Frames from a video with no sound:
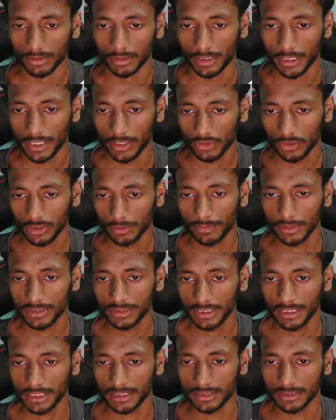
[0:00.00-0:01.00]
10 to the power
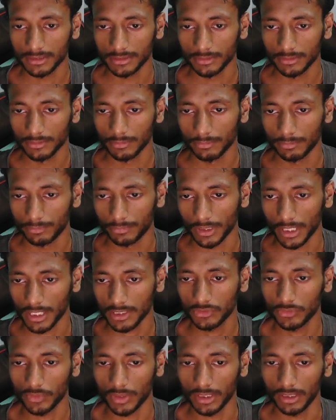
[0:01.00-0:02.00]
6
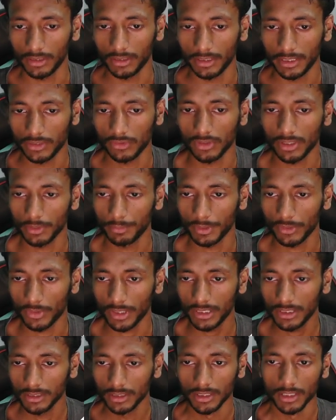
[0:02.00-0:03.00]
plus 1, it will give me
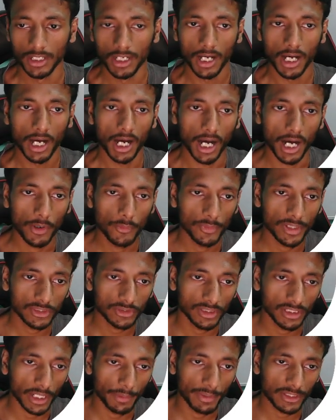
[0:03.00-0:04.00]
what, how many
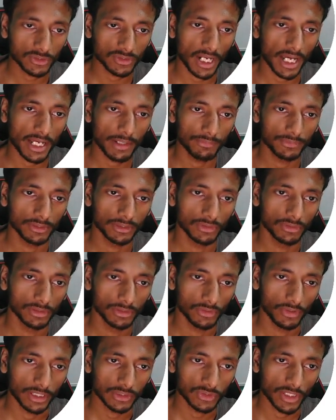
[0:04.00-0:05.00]
actually number actually I have
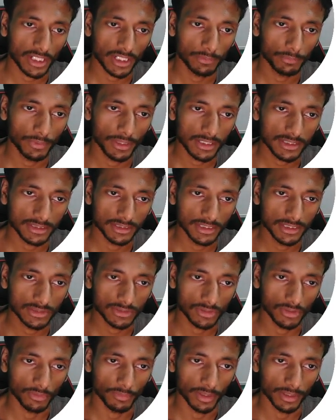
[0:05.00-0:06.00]
where actually I can place this
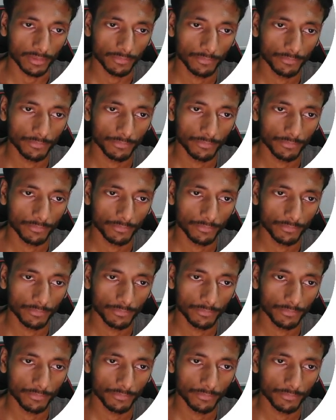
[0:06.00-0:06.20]
comma